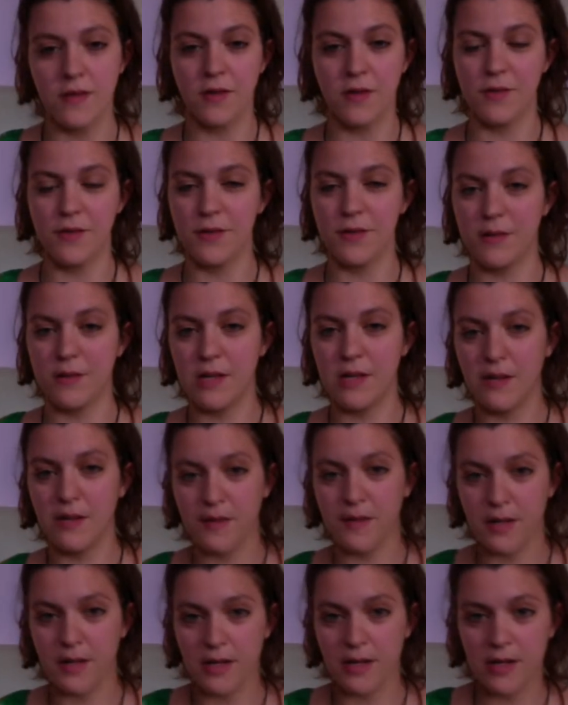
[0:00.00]
I'll just leave
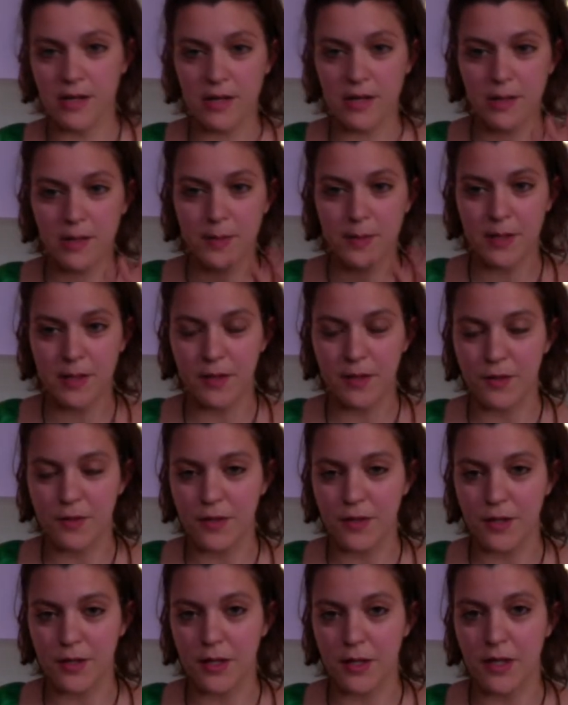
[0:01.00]
it a little bit
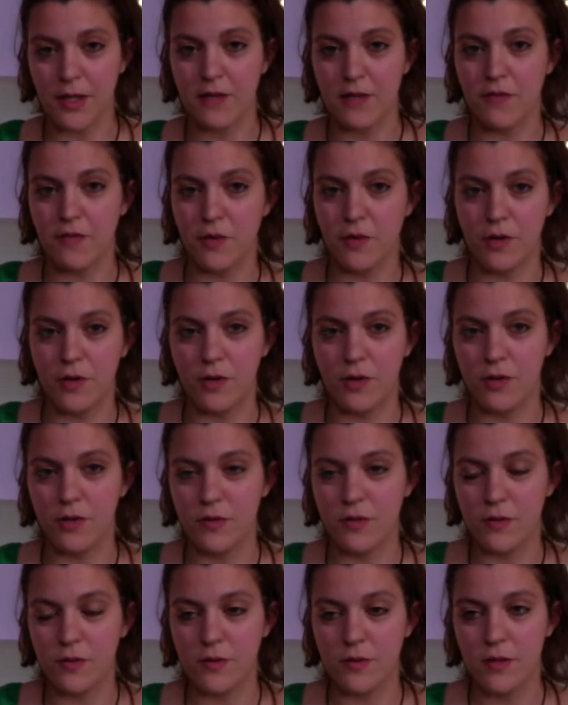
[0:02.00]
longer. And if not,